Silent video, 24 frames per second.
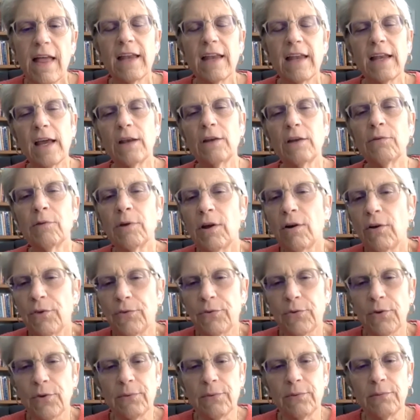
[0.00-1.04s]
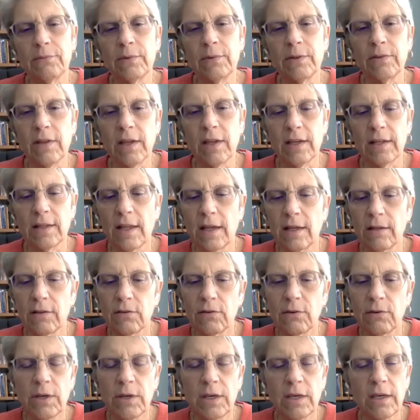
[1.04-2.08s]
Henry also was like that. So
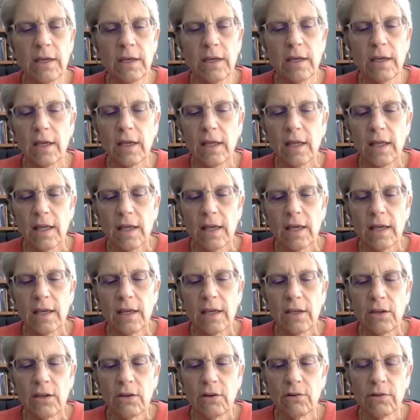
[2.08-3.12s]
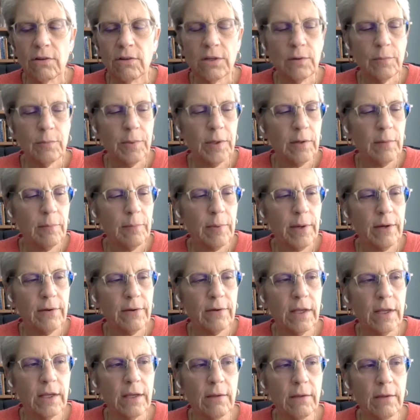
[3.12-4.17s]
he, a little bit about
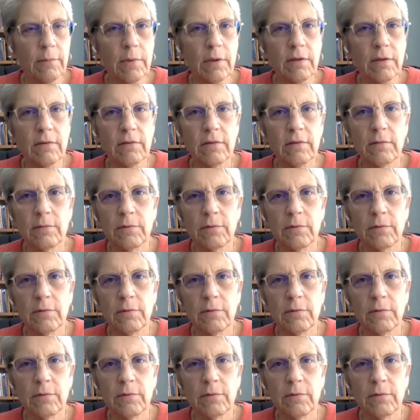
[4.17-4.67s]
him is,